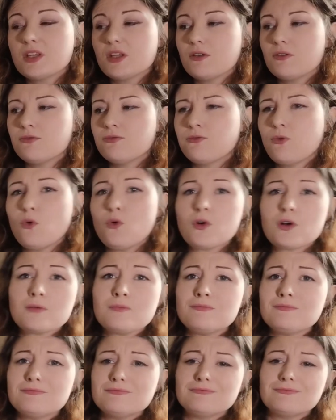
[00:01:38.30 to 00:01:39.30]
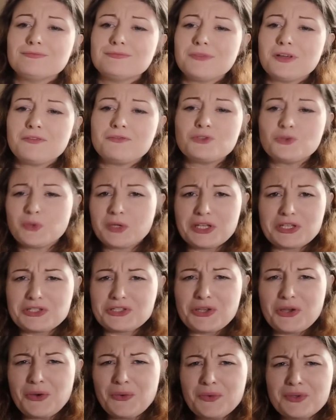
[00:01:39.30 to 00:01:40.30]
form of doing
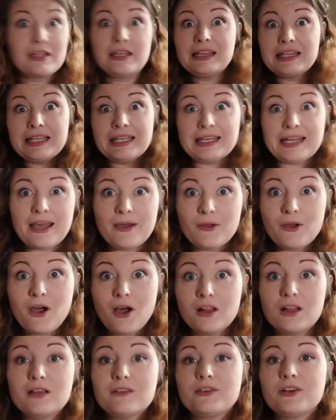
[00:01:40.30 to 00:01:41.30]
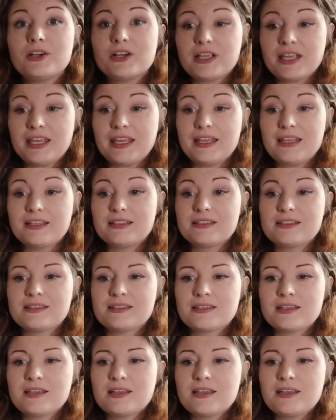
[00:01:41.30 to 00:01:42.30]
so, clean out all of her
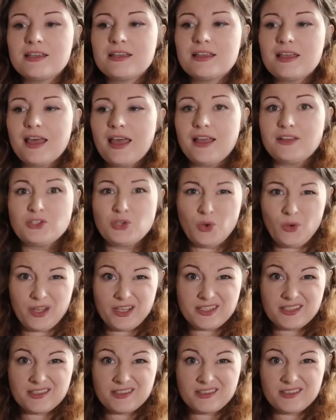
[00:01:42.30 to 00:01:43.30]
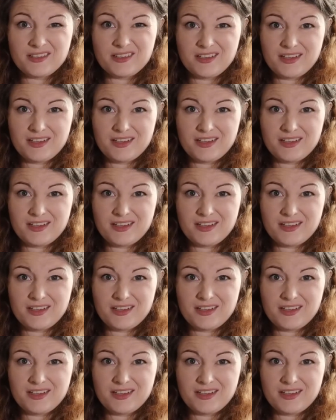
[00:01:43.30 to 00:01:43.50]
kids' toys.